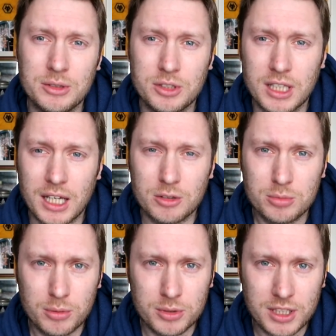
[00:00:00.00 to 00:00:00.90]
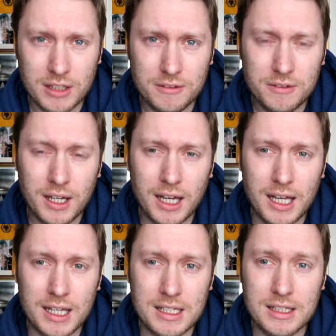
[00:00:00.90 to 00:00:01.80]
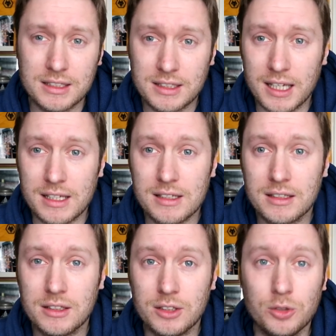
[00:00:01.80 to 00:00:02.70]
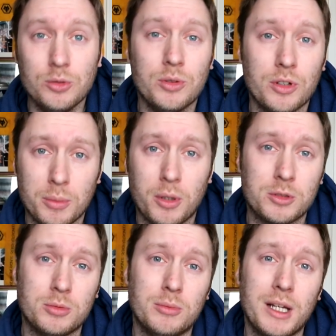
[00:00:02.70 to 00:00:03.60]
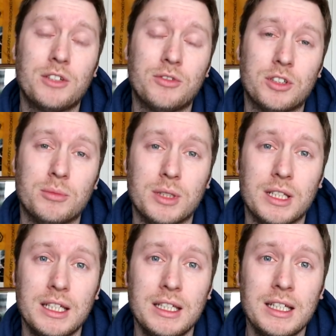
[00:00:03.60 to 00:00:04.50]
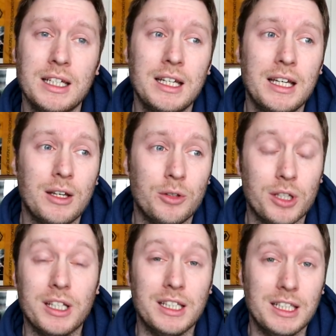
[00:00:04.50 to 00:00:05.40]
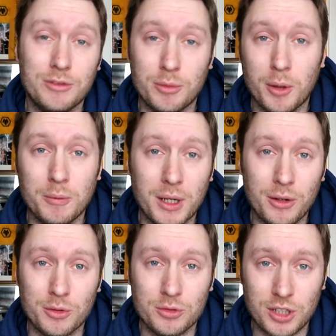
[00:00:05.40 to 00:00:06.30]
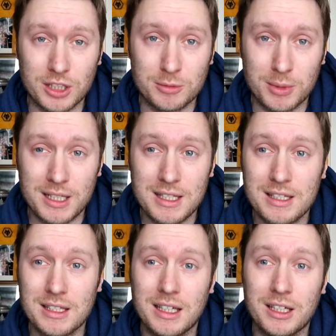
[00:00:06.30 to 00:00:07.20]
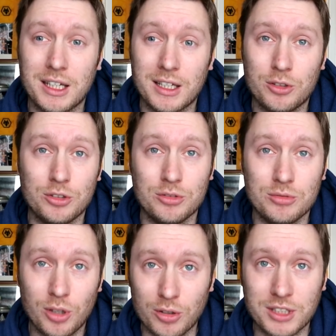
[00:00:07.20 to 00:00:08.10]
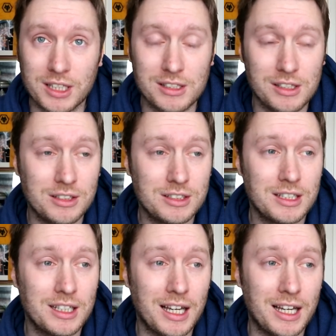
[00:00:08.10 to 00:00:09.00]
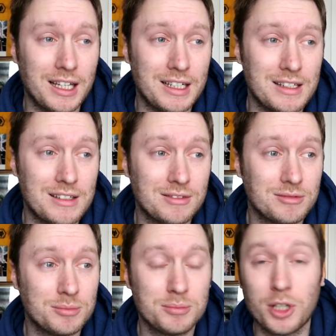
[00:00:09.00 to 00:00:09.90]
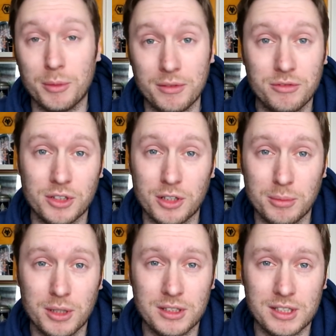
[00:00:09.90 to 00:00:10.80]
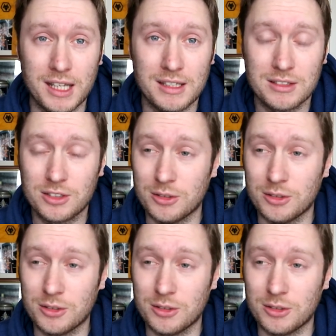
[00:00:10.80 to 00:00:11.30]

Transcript: I was in the house by myself, and it said you were a possible match for somebody in need of a bone marrow transplant. Could you contact us and come in for another blood test?